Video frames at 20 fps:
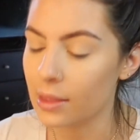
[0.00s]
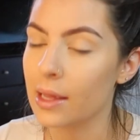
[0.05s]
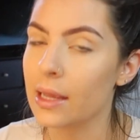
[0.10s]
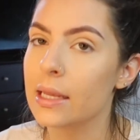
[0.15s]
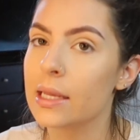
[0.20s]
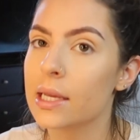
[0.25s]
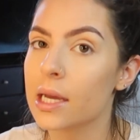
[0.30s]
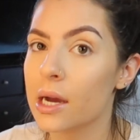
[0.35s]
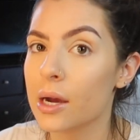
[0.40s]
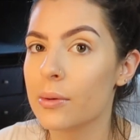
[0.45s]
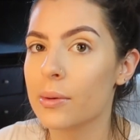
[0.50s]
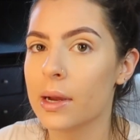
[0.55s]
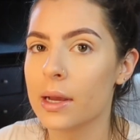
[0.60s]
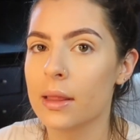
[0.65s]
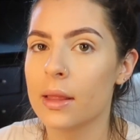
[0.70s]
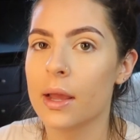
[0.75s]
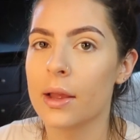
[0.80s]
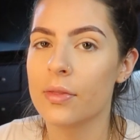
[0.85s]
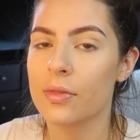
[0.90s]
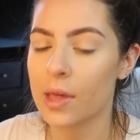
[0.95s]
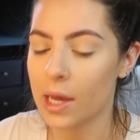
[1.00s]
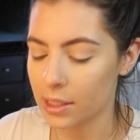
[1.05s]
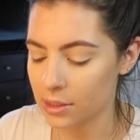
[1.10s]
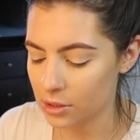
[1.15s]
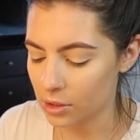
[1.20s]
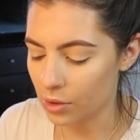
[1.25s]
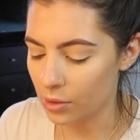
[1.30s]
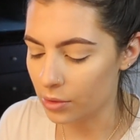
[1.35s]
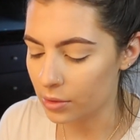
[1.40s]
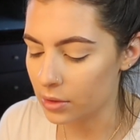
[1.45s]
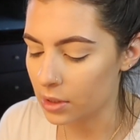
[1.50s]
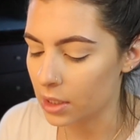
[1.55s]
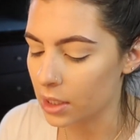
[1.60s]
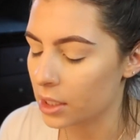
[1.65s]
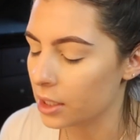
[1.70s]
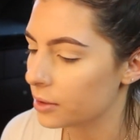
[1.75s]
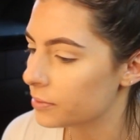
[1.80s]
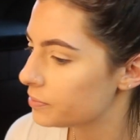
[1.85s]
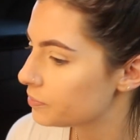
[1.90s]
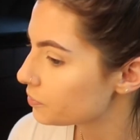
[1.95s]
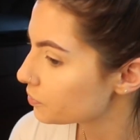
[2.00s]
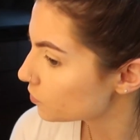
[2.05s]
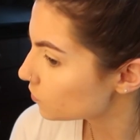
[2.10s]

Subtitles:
Like, yeah, right, like that's only